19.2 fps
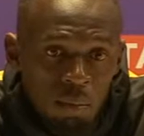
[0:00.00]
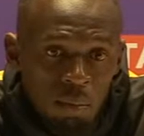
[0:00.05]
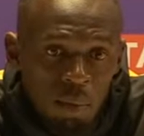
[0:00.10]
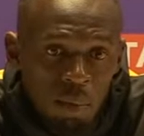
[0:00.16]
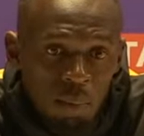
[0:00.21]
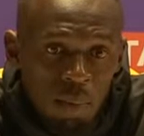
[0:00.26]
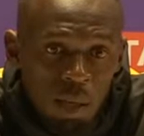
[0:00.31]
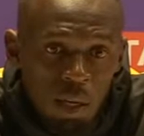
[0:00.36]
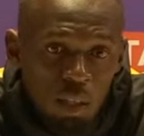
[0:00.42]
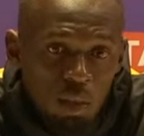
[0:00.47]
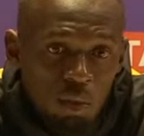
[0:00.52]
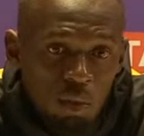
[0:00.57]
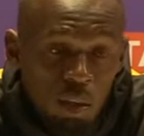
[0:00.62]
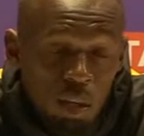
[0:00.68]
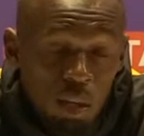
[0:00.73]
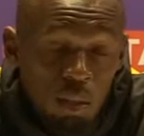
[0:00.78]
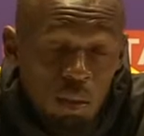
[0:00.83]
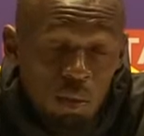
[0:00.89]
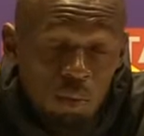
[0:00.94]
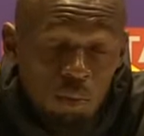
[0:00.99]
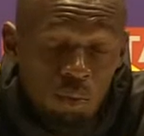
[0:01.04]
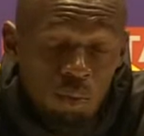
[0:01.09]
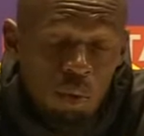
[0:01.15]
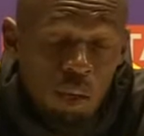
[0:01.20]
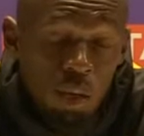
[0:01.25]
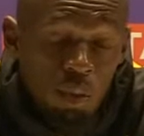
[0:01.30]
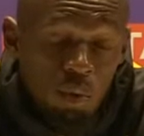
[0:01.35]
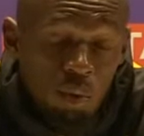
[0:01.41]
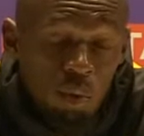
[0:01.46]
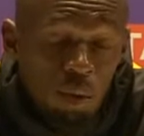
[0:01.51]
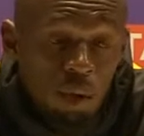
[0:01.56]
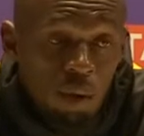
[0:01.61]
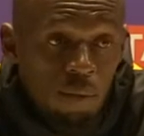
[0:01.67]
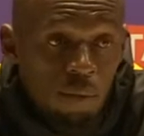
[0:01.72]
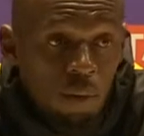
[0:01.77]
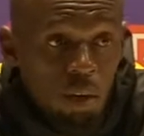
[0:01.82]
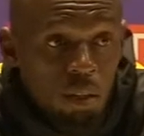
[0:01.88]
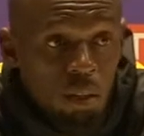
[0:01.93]
my biggest regret is actually when
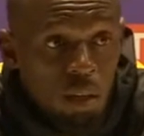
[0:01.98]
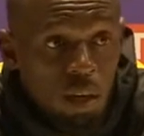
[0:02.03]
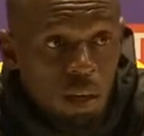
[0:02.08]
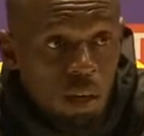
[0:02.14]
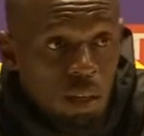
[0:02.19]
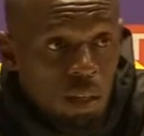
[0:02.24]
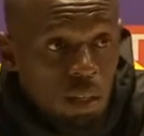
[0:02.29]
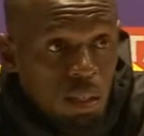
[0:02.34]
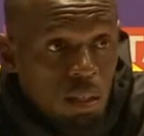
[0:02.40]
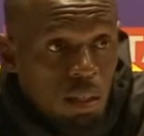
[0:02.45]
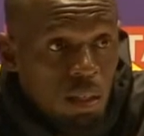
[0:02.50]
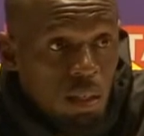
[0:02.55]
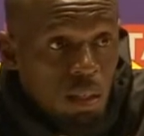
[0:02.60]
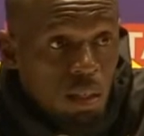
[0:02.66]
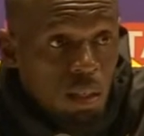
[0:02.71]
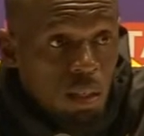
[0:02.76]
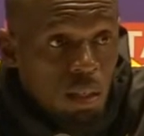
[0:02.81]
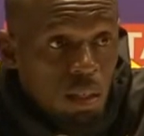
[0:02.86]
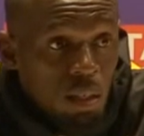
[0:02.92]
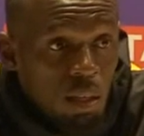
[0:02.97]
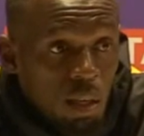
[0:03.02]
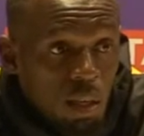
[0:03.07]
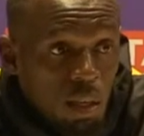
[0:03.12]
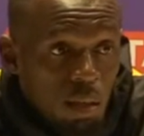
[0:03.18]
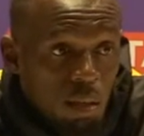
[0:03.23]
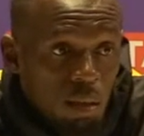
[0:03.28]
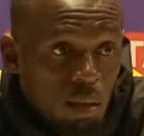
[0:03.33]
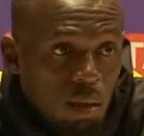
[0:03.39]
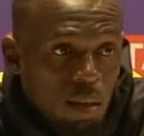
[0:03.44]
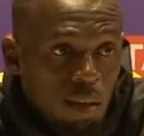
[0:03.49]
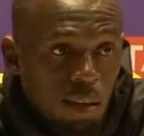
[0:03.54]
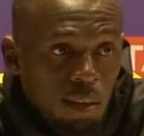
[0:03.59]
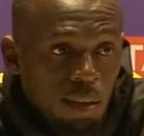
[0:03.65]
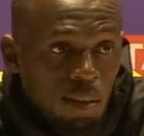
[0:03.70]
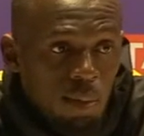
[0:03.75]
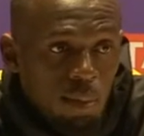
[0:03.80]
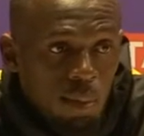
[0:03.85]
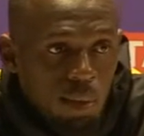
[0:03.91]
I first started at
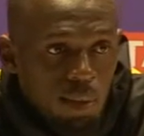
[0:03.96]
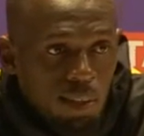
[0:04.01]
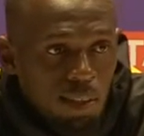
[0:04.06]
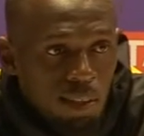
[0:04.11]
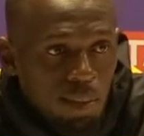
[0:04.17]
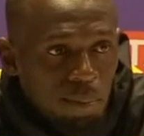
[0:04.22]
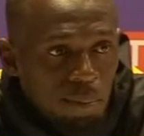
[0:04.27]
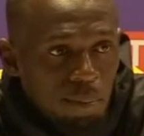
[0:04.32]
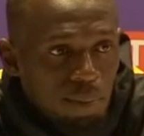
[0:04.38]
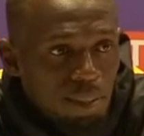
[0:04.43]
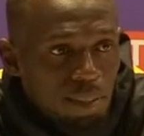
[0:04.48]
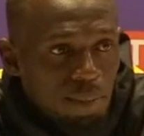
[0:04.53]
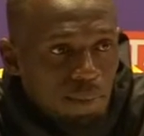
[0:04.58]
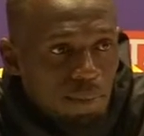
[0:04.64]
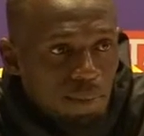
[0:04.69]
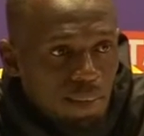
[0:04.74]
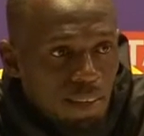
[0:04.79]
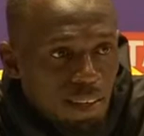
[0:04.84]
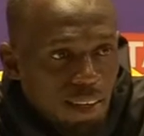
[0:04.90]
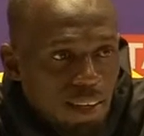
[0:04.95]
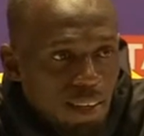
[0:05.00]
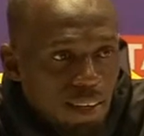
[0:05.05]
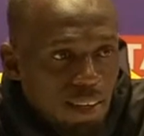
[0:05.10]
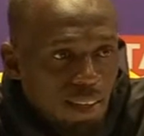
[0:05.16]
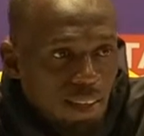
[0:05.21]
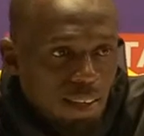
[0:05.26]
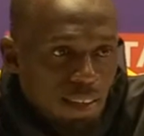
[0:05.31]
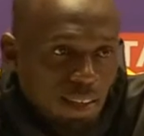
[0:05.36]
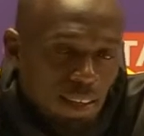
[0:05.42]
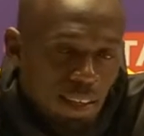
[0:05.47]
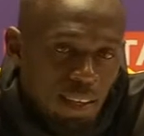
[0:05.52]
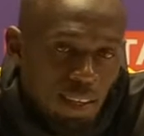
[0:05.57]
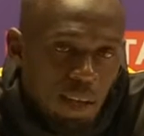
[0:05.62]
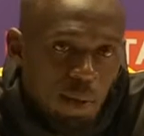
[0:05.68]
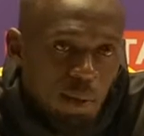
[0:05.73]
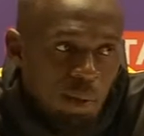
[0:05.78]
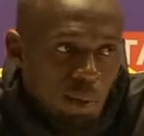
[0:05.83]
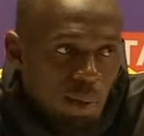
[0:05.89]
the World Championships. I think
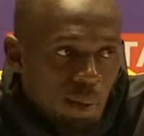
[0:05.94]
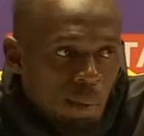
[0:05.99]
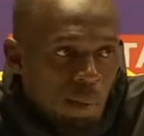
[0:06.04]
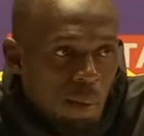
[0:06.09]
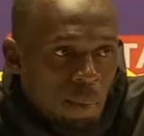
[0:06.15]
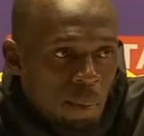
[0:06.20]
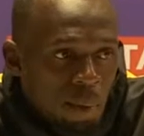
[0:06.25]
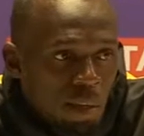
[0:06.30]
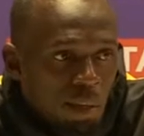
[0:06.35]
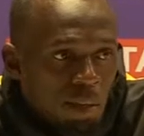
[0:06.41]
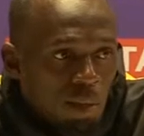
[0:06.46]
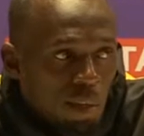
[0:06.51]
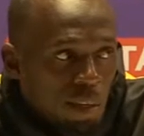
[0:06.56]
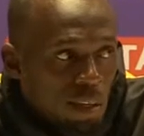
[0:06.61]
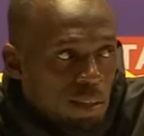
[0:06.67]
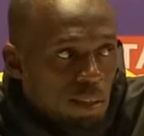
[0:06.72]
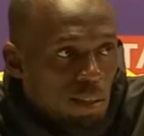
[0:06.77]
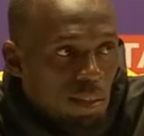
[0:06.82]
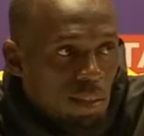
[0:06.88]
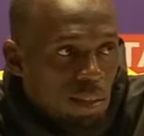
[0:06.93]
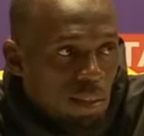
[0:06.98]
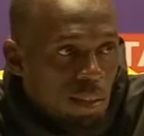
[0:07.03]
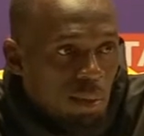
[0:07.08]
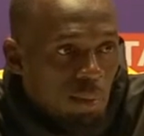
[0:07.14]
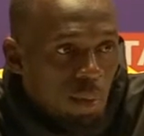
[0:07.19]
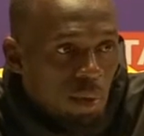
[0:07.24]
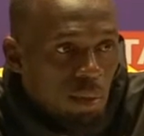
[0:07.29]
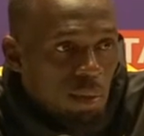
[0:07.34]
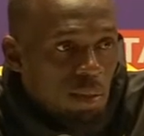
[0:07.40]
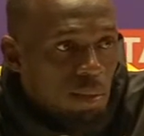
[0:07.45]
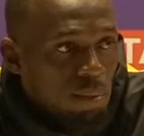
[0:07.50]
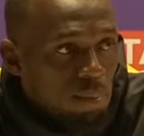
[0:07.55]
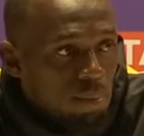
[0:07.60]
that was one of my biggest regrets in the sport.